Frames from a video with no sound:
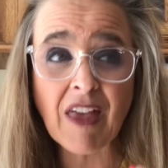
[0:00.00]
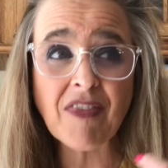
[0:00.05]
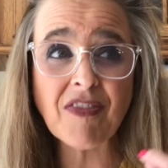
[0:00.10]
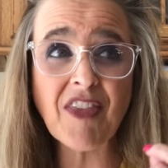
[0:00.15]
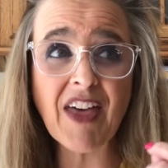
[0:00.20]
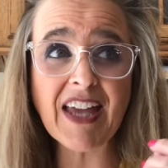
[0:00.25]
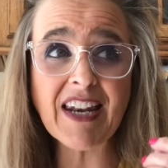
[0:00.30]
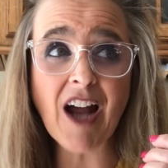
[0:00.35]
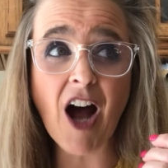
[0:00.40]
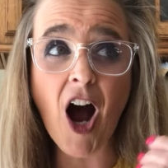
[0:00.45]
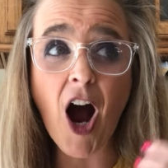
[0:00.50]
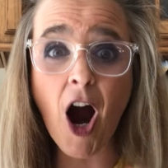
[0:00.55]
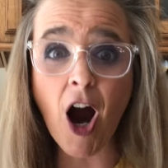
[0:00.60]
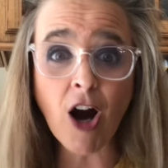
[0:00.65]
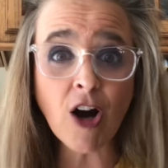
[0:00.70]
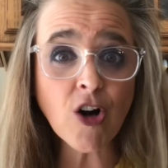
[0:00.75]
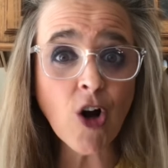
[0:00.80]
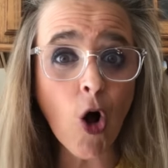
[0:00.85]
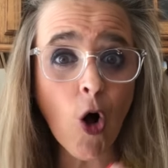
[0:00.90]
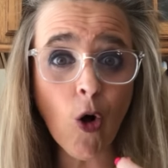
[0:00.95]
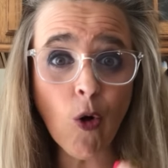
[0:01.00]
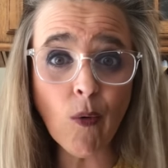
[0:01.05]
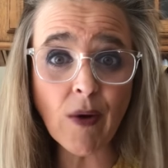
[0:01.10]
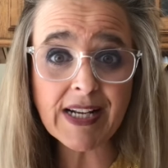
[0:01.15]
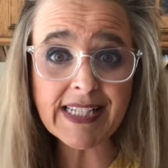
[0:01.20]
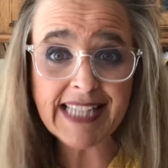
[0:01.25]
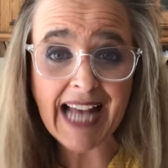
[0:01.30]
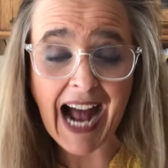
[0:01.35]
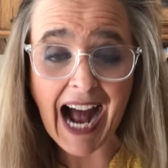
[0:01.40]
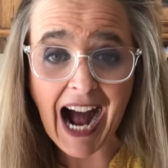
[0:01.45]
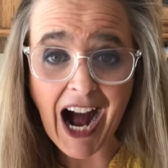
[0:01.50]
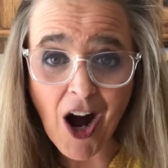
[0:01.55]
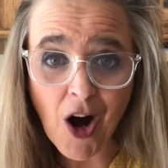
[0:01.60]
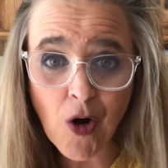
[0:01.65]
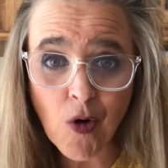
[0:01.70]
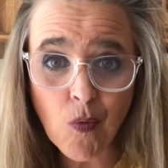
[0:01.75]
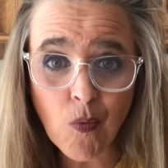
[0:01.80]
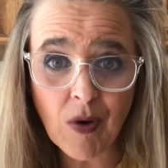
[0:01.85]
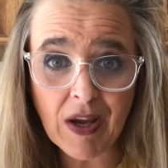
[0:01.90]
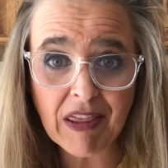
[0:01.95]
that aren't always
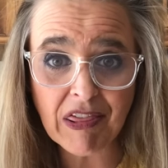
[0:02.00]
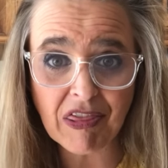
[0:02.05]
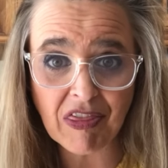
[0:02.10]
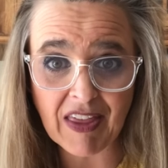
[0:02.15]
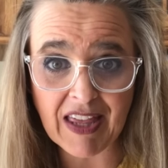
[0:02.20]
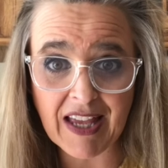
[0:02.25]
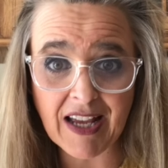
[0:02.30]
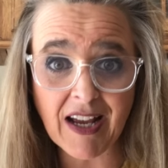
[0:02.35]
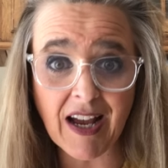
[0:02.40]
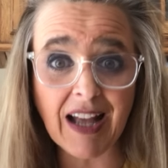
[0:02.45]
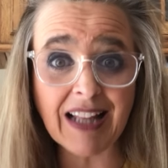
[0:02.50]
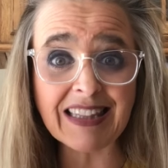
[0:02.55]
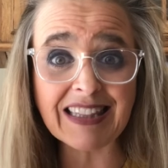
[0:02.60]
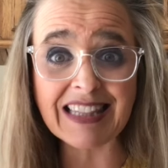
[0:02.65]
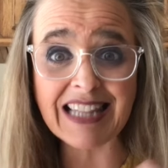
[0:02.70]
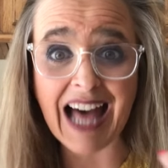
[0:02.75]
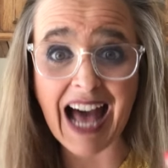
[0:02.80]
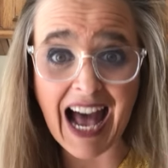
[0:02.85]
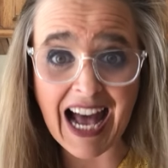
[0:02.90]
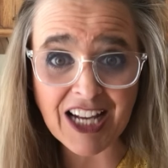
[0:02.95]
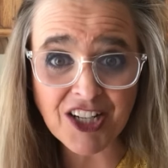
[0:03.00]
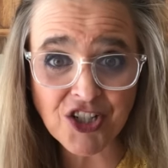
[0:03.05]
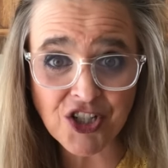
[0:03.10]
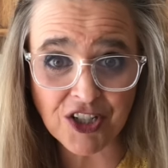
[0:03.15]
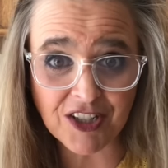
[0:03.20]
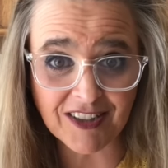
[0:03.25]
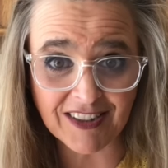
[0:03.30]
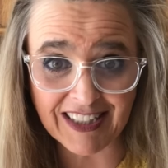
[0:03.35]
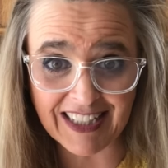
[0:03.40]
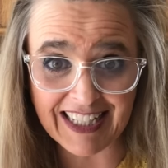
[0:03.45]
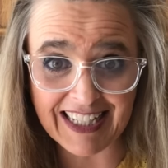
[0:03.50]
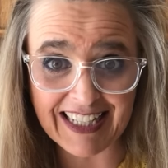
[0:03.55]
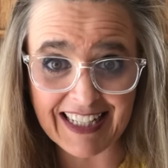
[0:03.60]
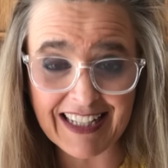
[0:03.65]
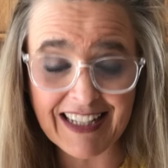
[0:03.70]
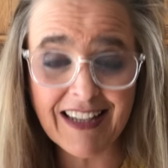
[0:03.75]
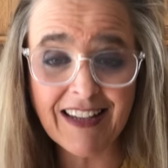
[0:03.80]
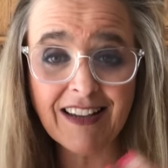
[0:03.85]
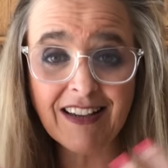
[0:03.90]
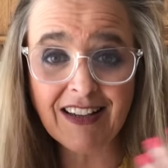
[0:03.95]
how we think
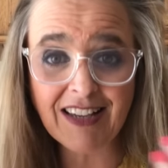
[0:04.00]
logically